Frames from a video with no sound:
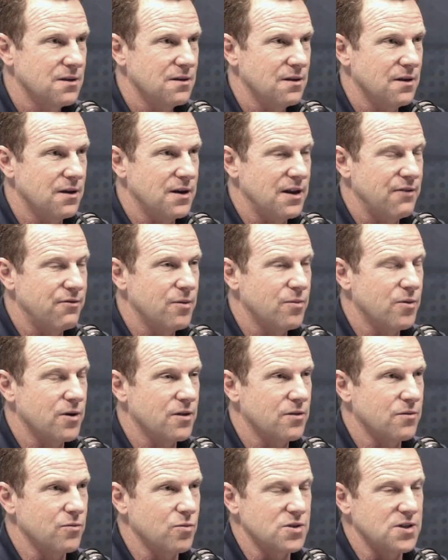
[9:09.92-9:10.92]
And everybody
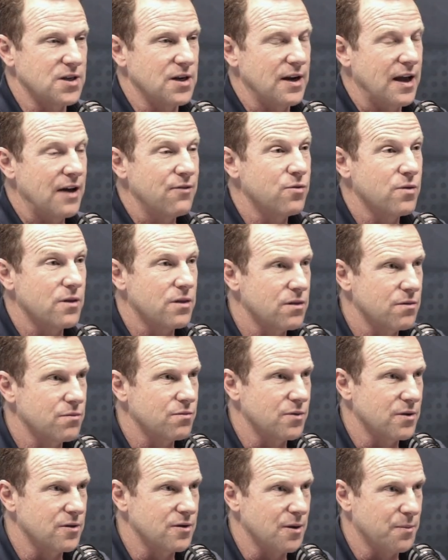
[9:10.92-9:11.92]
was in love with,
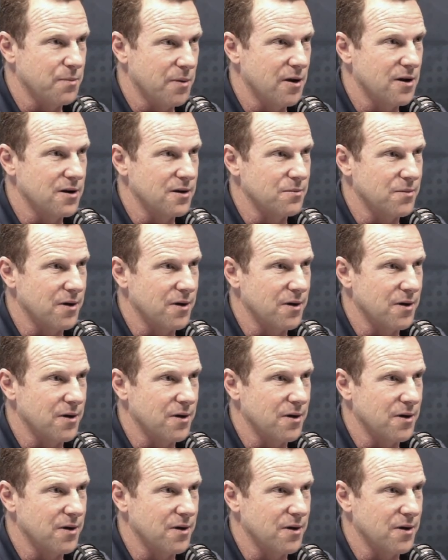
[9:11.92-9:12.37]
with Napoleon